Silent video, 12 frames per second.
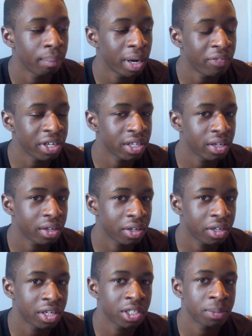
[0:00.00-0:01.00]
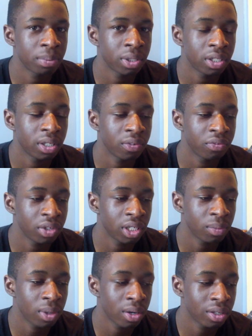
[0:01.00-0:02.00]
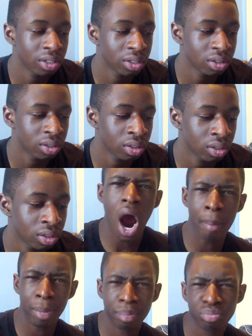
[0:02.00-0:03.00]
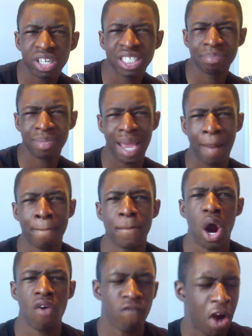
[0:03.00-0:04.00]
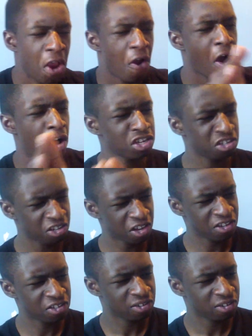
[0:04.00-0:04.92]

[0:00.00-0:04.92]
But I think Giggs put it really well in the song. I'm a breast man, but I read asses.